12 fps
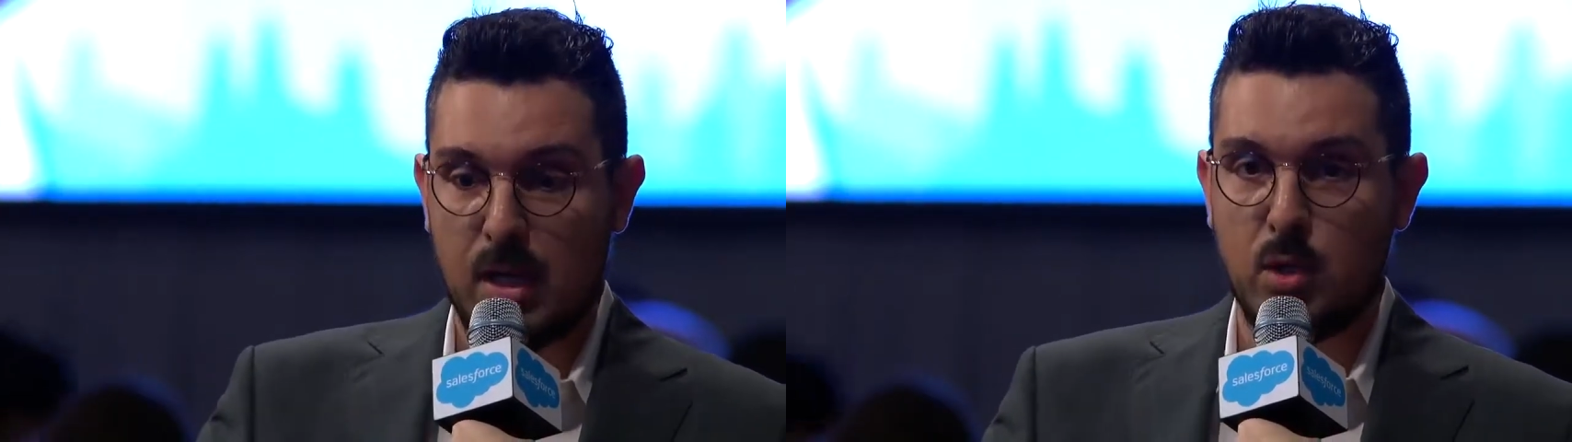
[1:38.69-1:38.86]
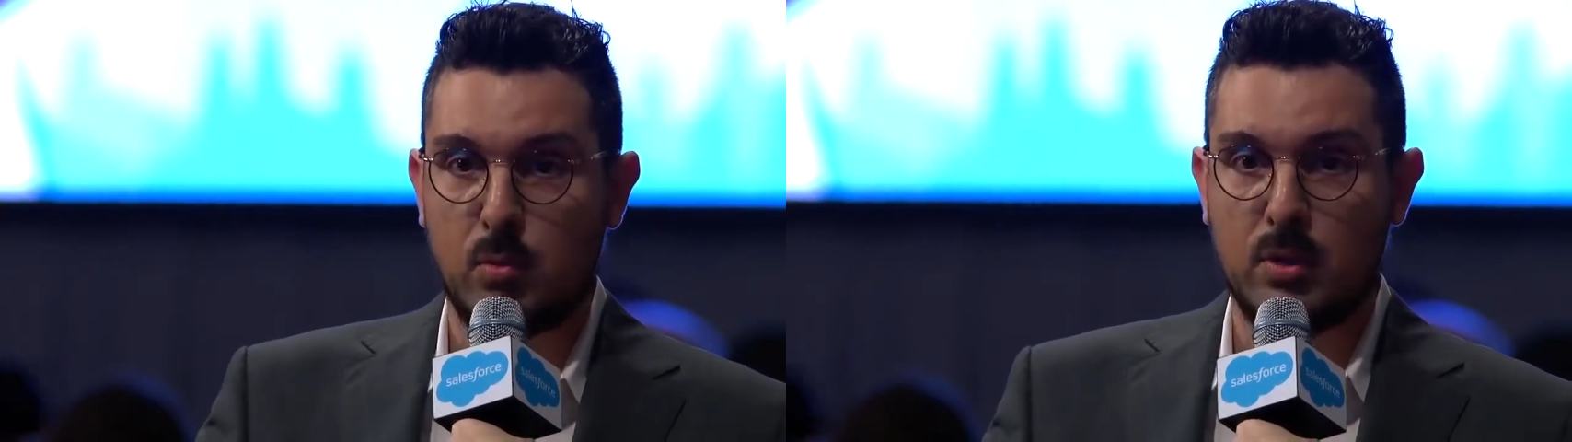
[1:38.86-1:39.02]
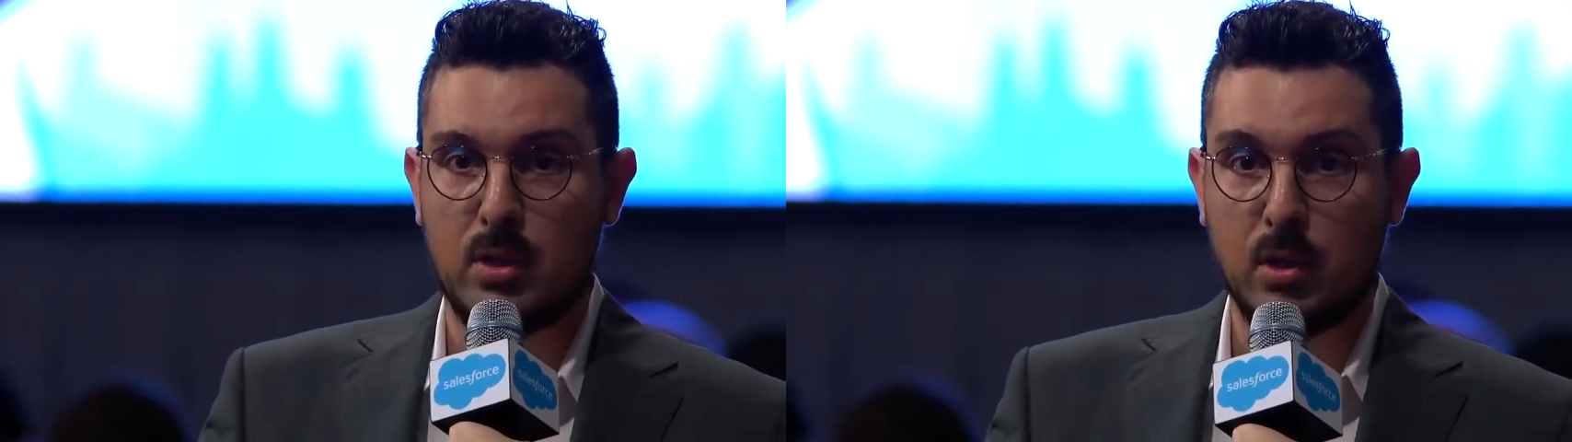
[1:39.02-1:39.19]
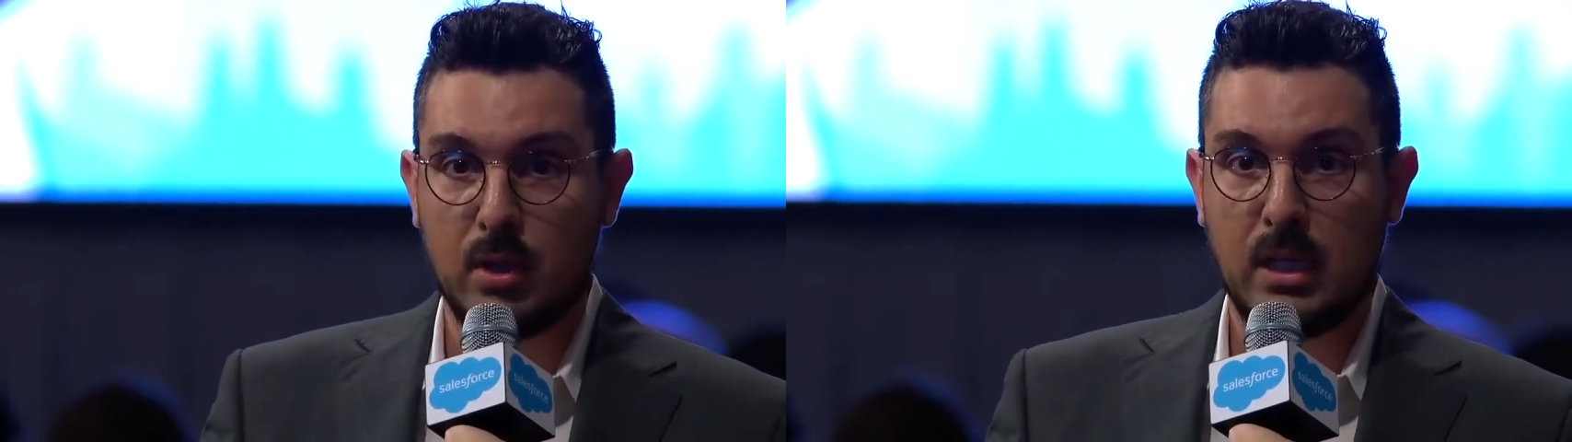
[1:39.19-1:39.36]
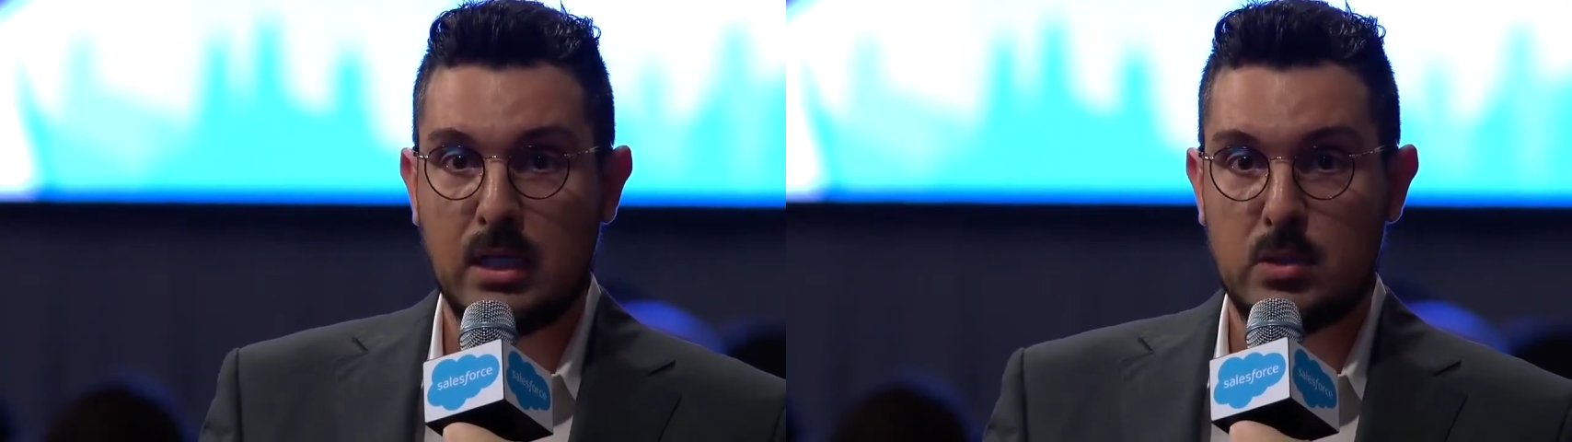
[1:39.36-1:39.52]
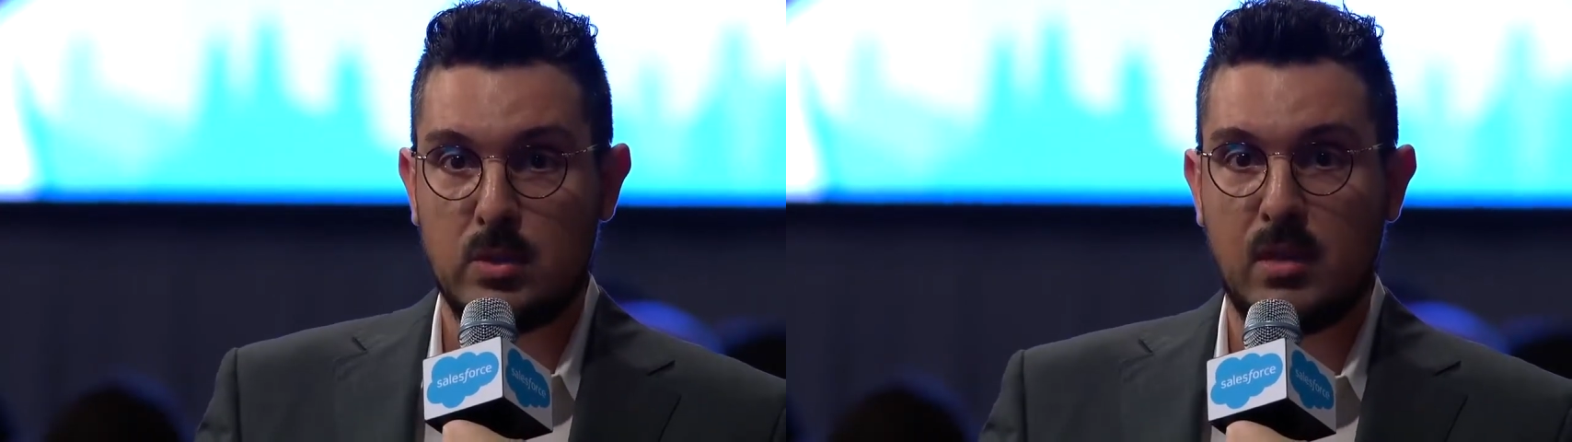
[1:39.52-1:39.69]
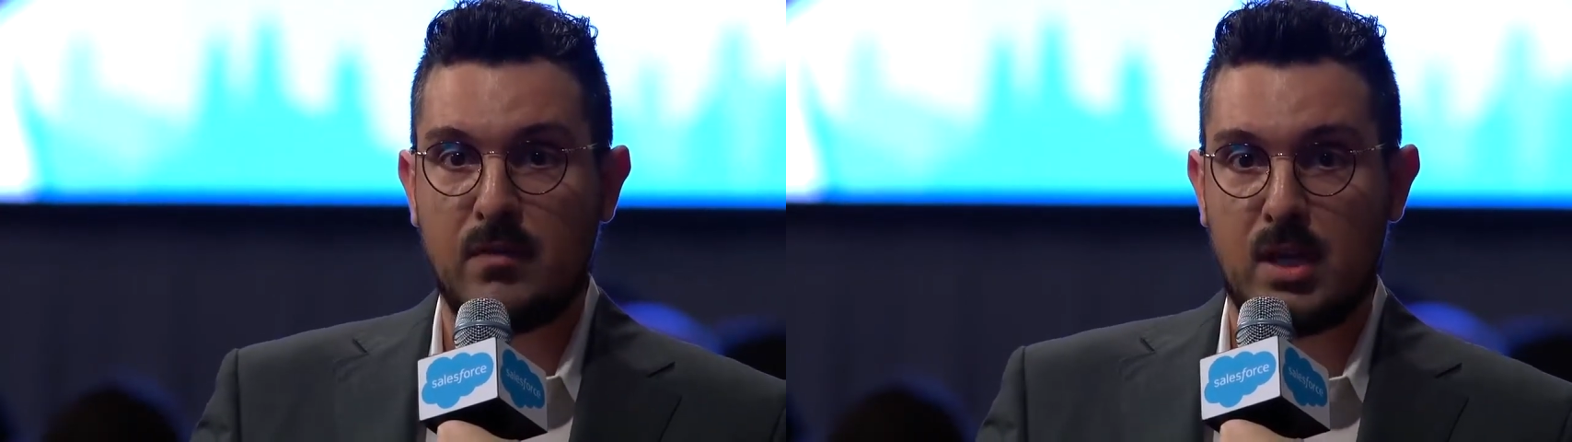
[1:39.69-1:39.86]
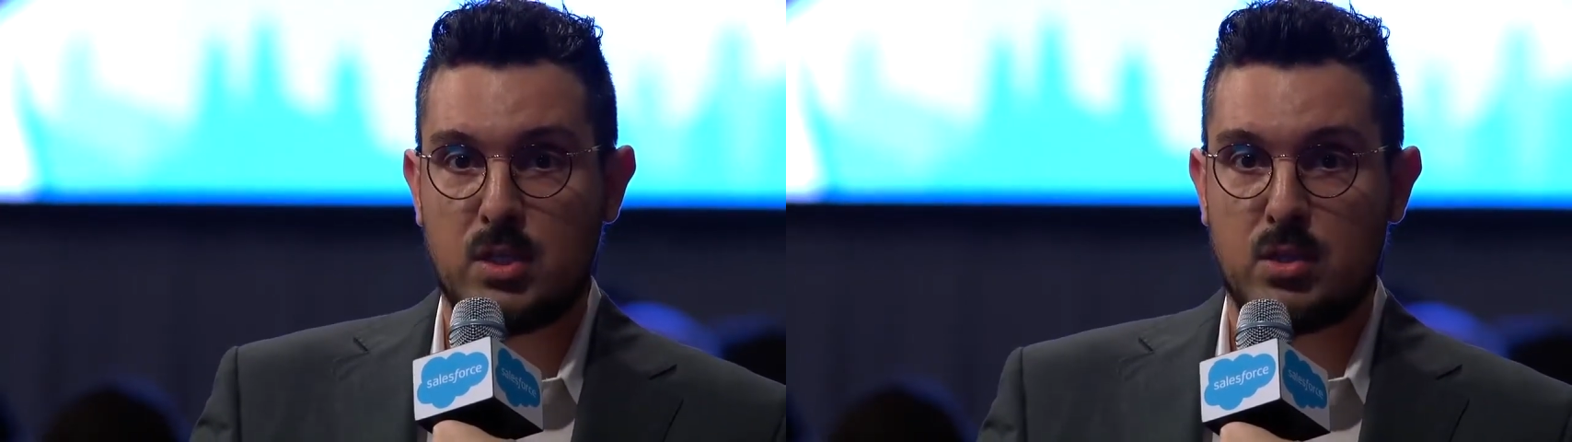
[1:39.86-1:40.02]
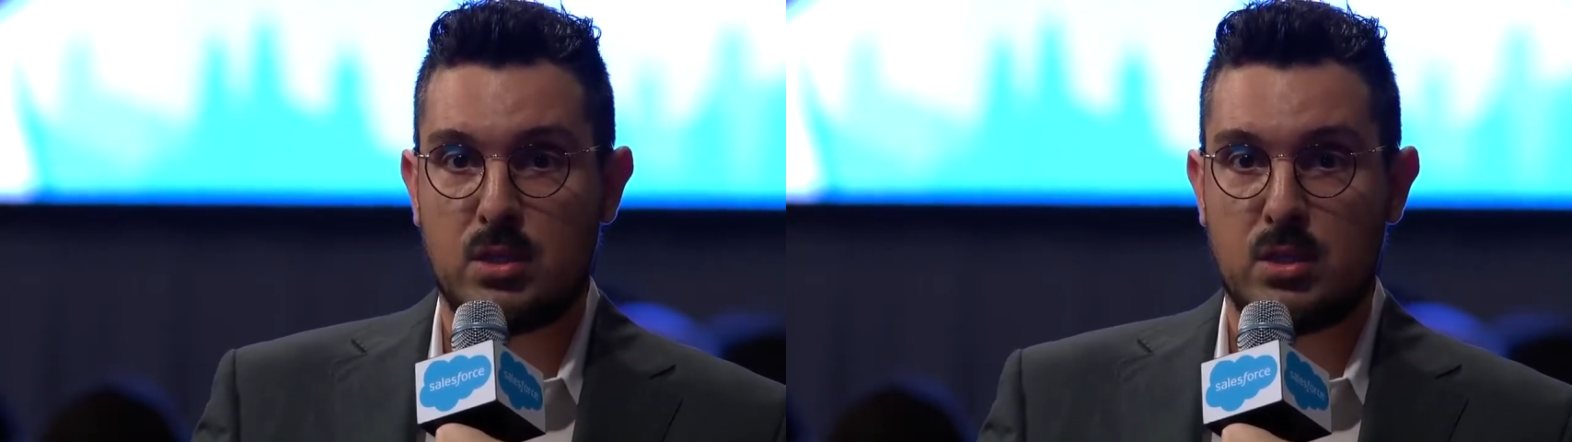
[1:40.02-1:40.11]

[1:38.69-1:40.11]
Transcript: and you would look into the investor